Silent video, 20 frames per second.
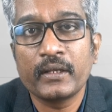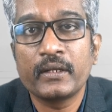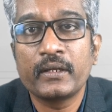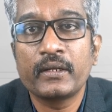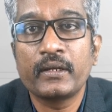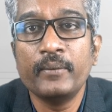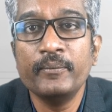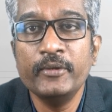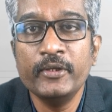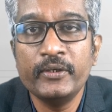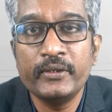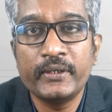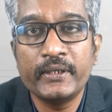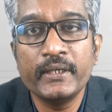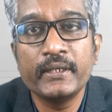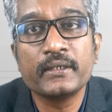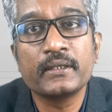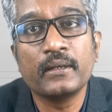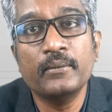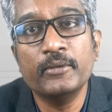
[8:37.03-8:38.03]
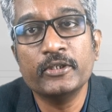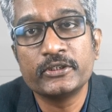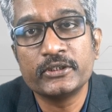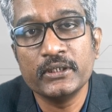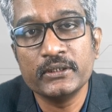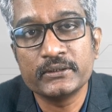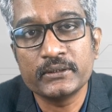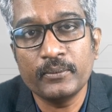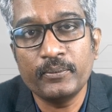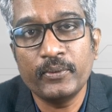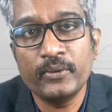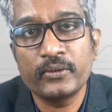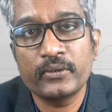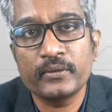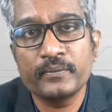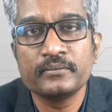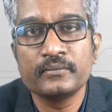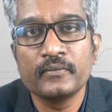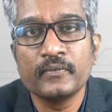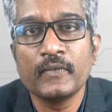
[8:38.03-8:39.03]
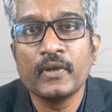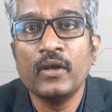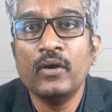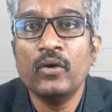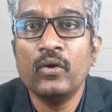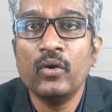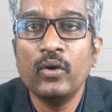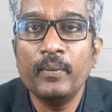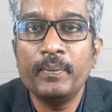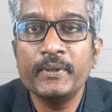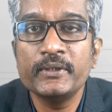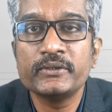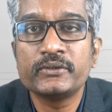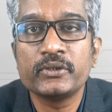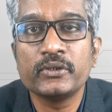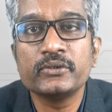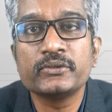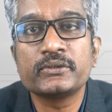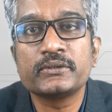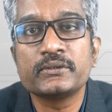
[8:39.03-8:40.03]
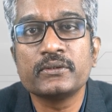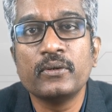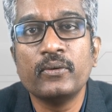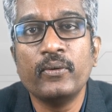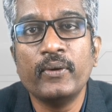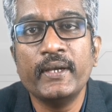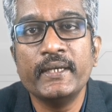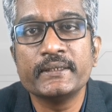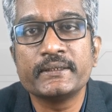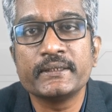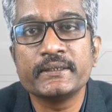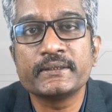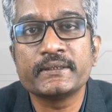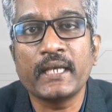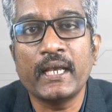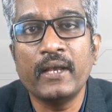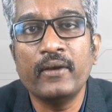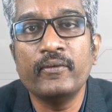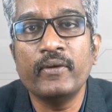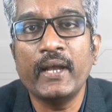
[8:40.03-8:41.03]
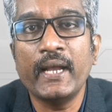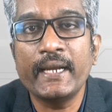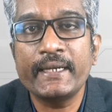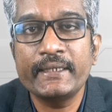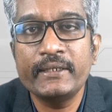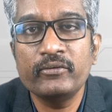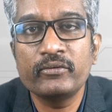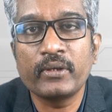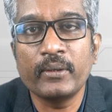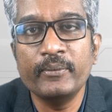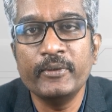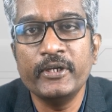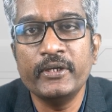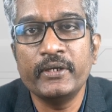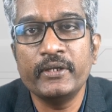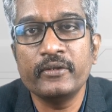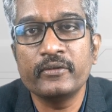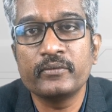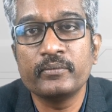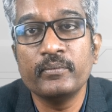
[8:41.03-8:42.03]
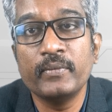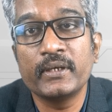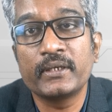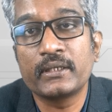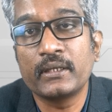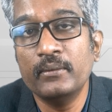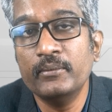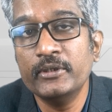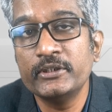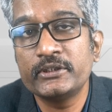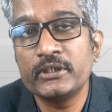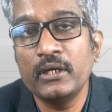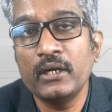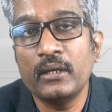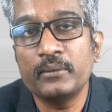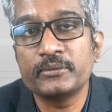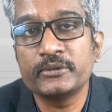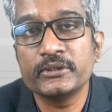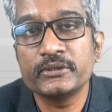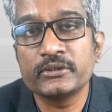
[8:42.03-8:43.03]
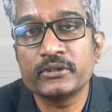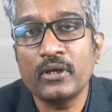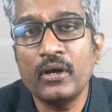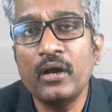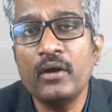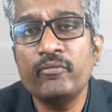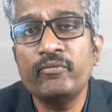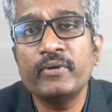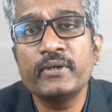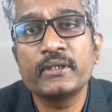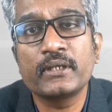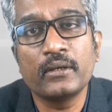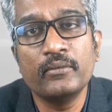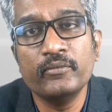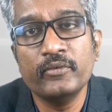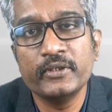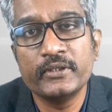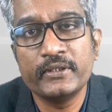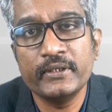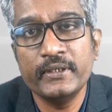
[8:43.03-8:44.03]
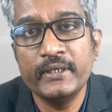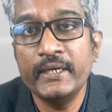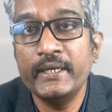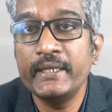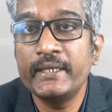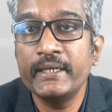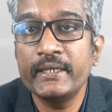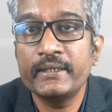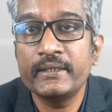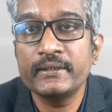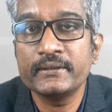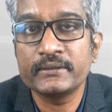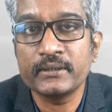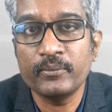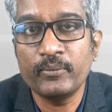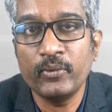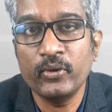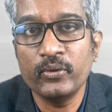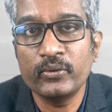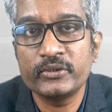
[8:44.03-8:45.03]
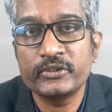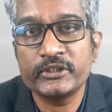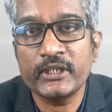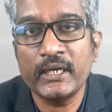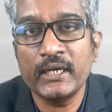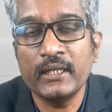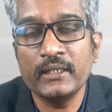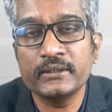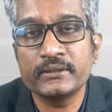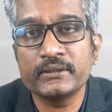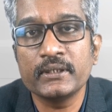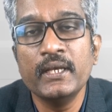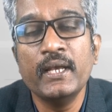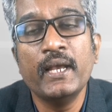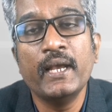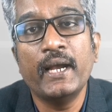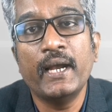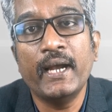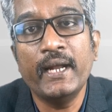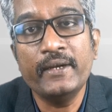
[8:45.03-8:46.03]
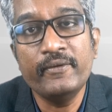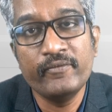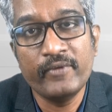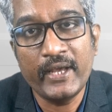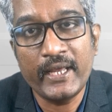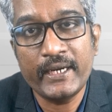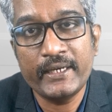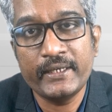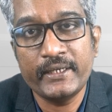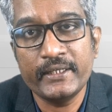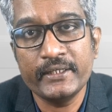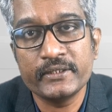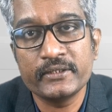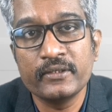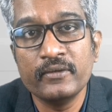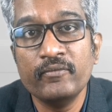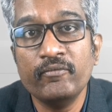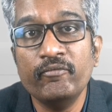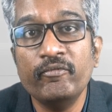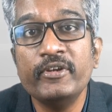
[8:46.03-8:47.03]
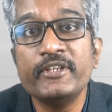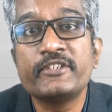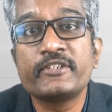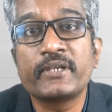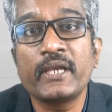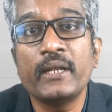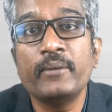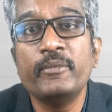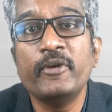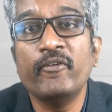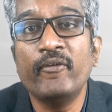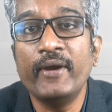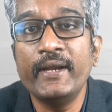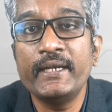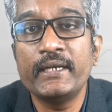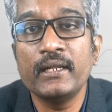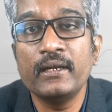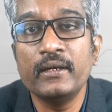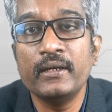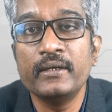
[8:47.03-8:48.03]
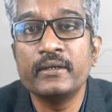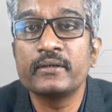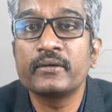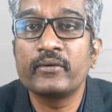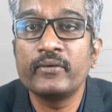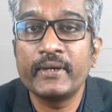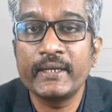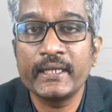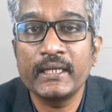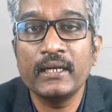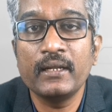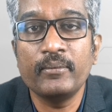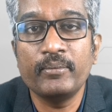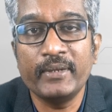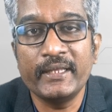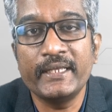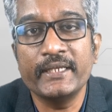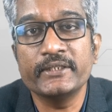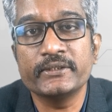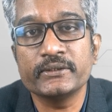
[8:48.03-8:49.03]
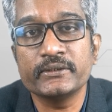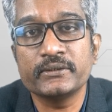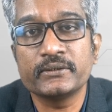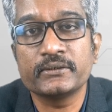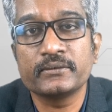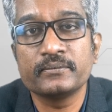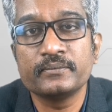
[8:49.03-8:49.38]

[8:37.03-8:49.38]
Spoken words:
Community and commercial support. Open source OSs have active communities, but commercial options often come with dedicated support channels and warranties, which can be vital in critical applications.